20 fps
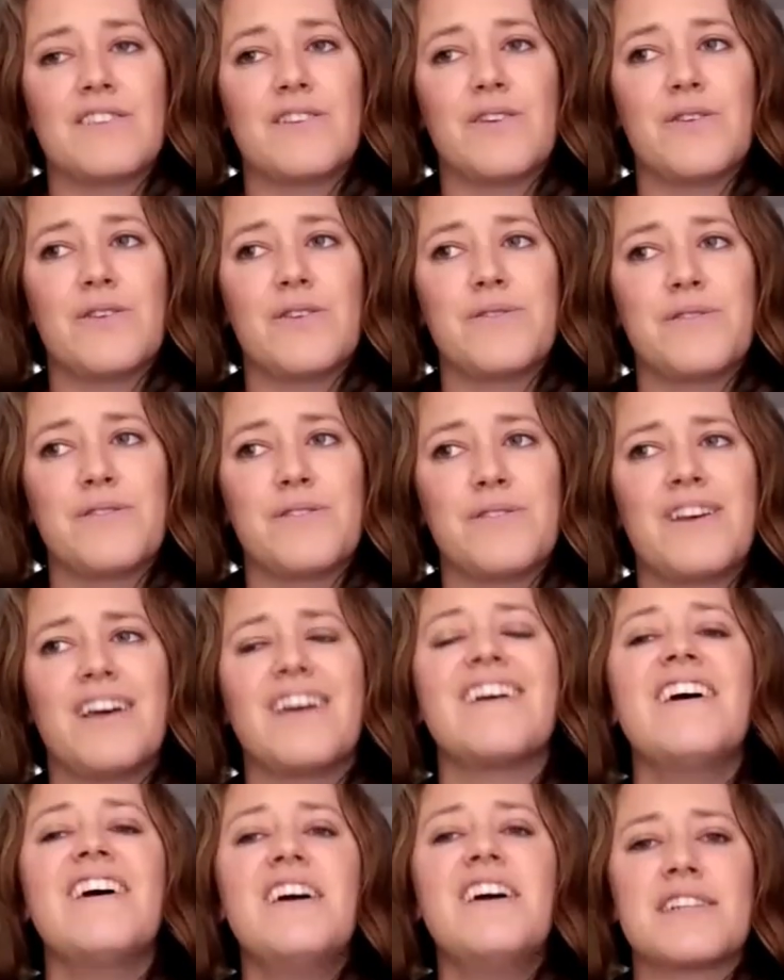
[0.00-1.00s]
so
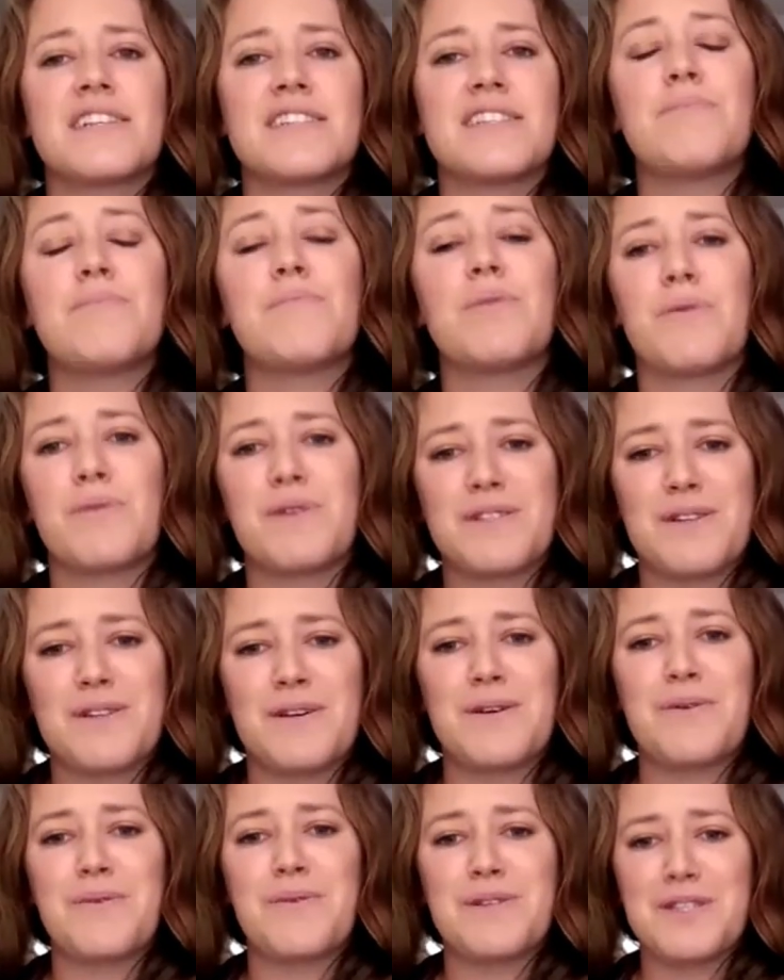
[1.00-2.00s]
December was
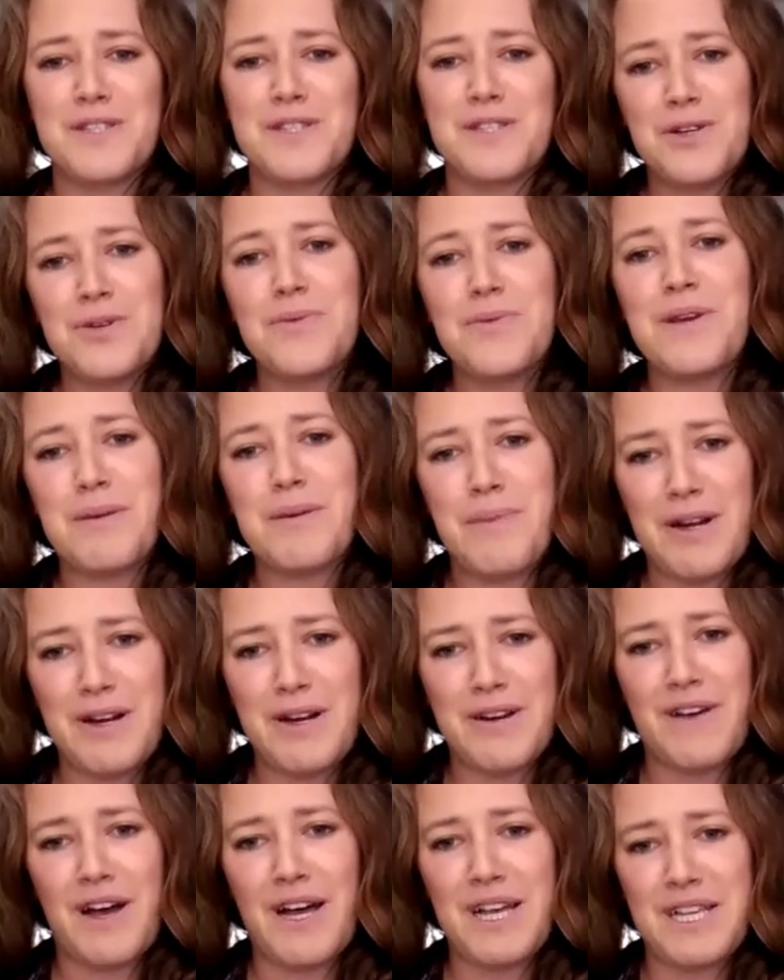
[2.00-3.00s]
a, was a two week
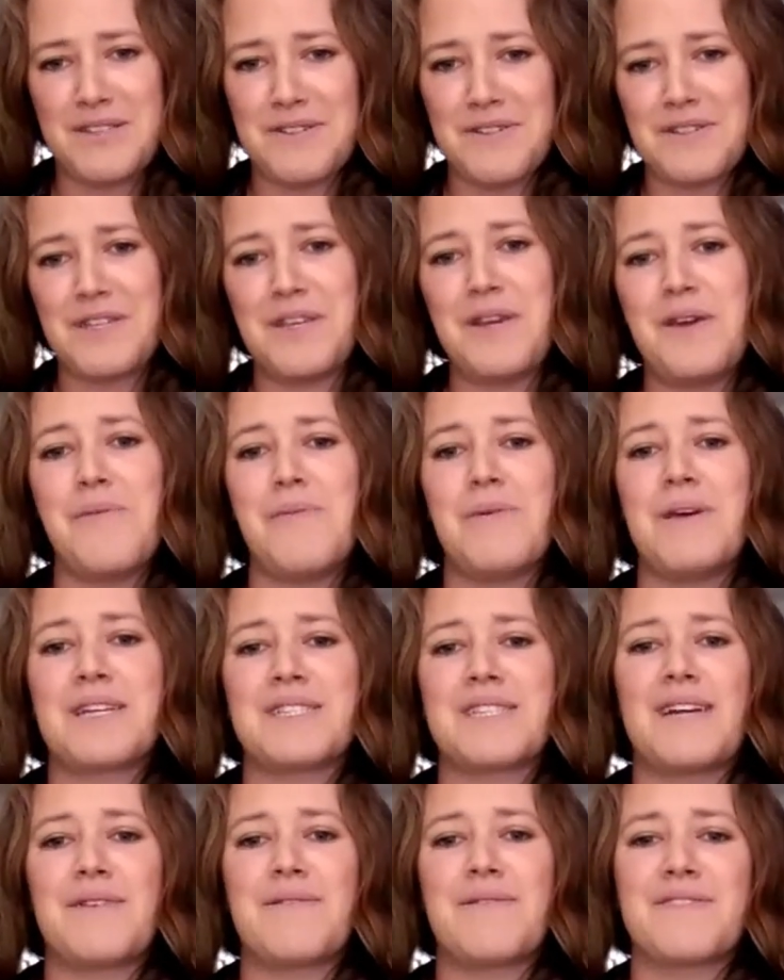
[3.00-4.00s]
period of hustle too,
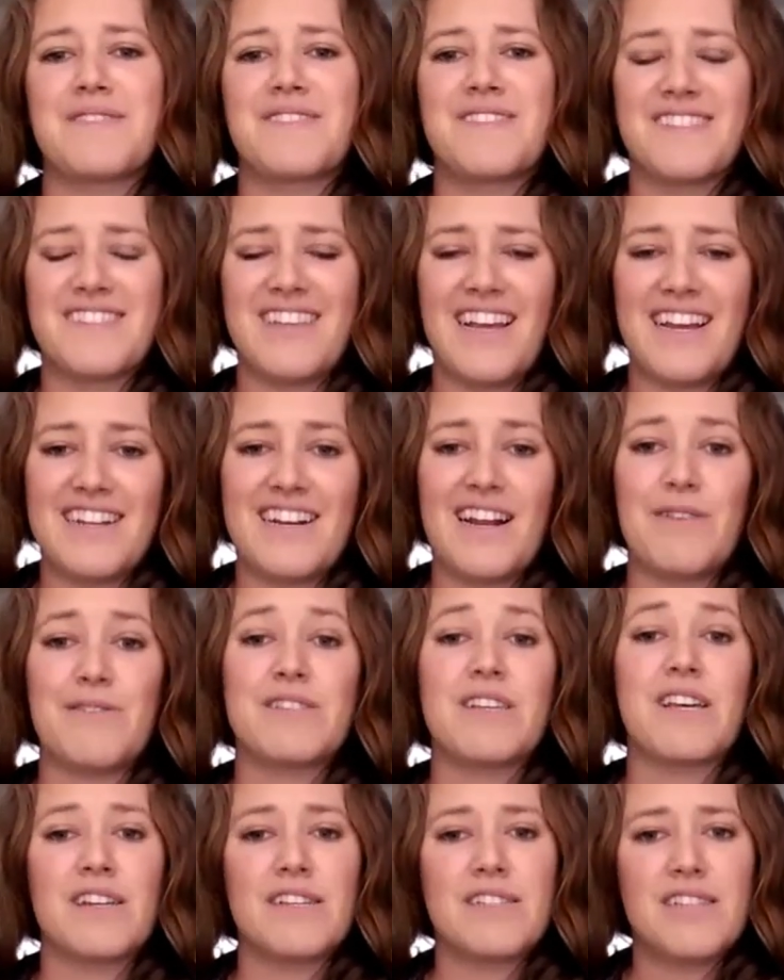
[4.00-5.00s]
because I decided I was
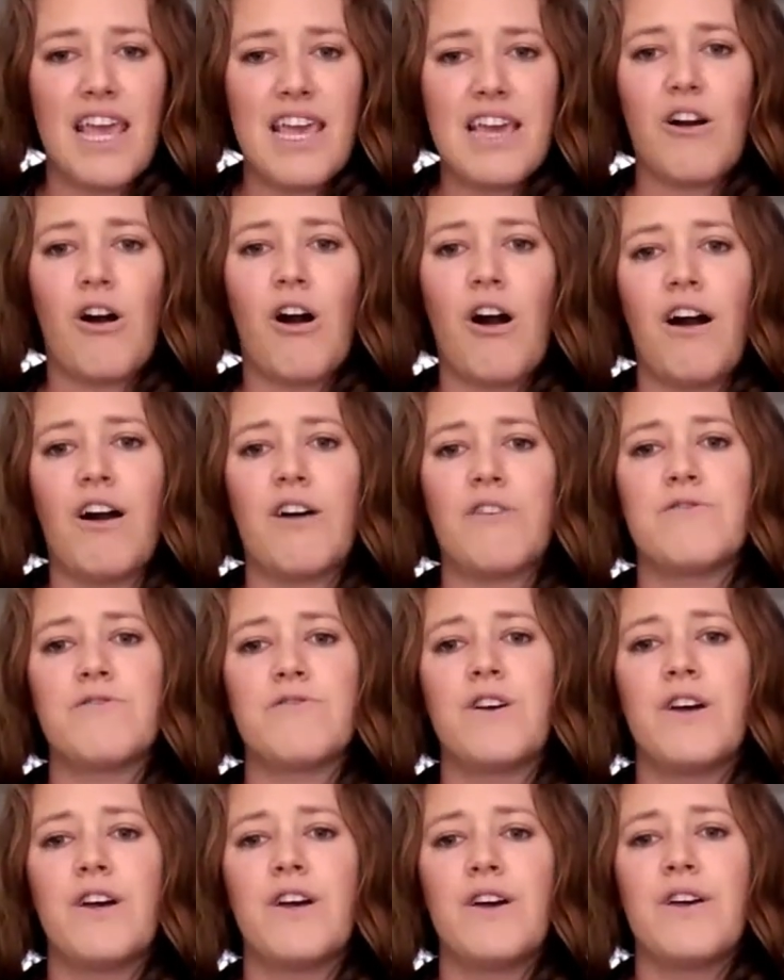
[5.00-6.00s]
going to take off
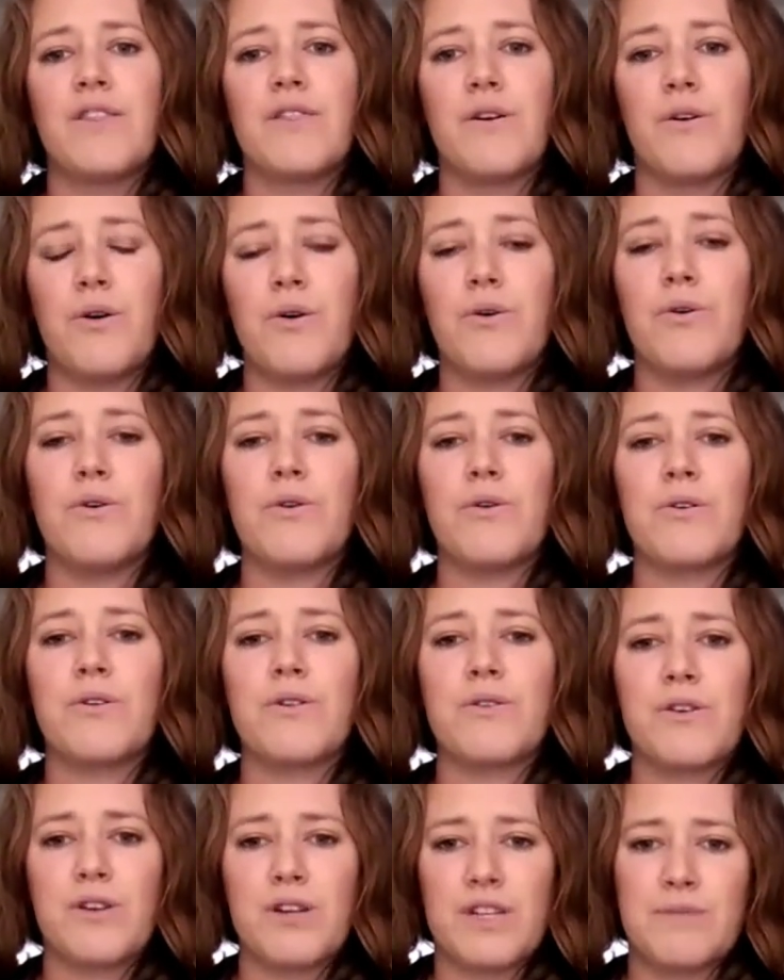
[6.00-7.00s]
the
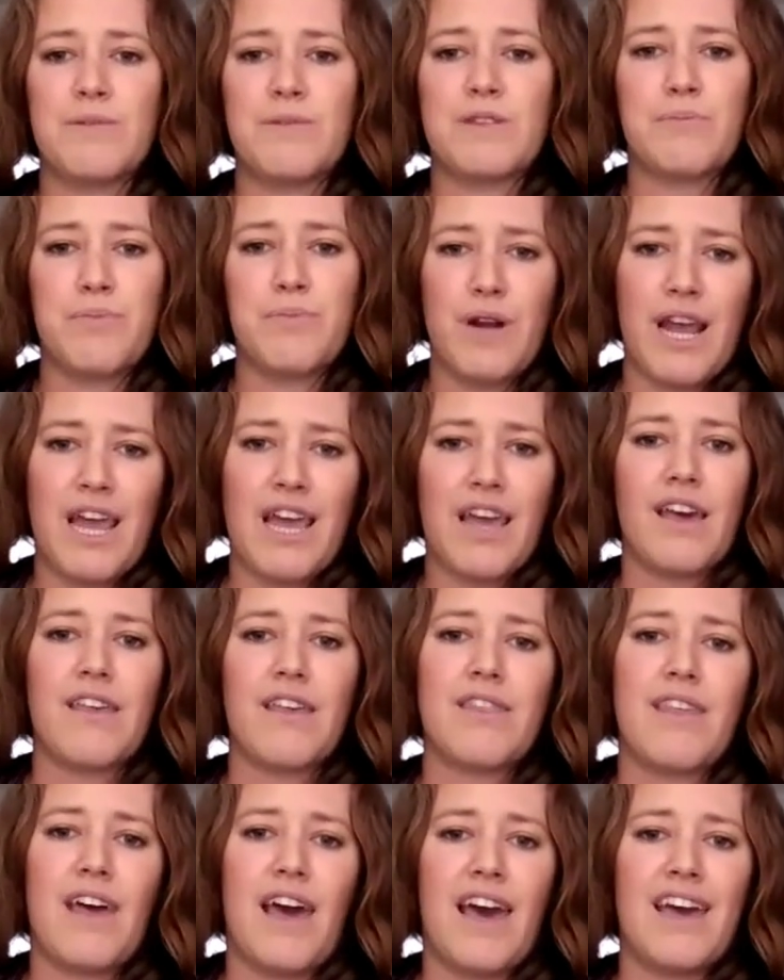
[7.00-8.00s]
whole Christmas break
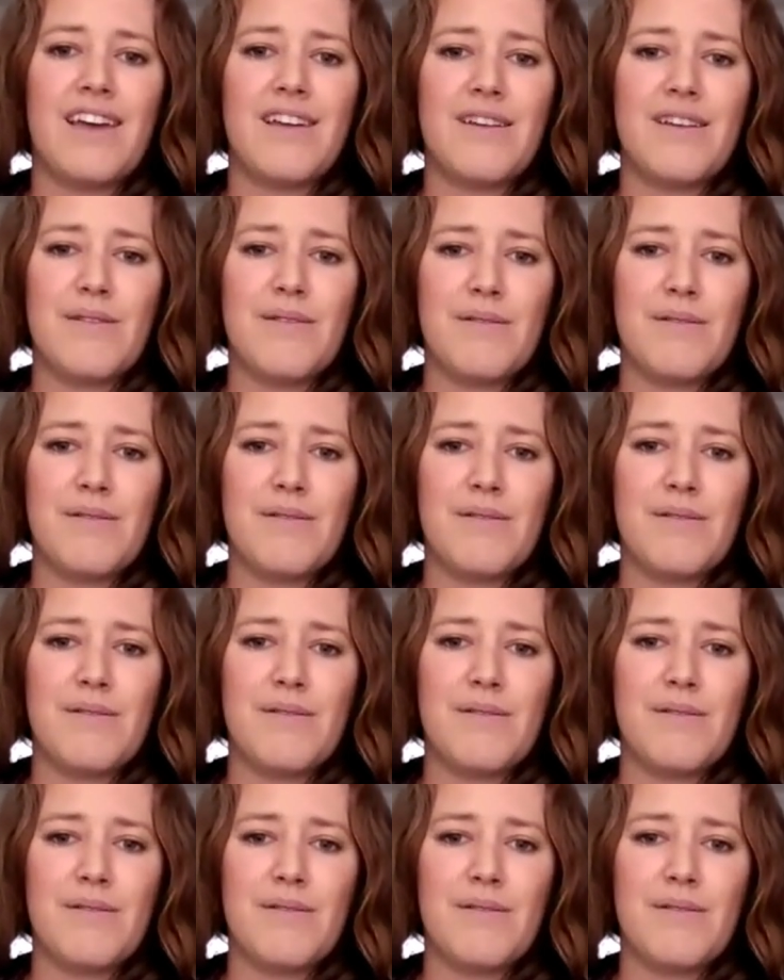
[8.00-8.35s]
that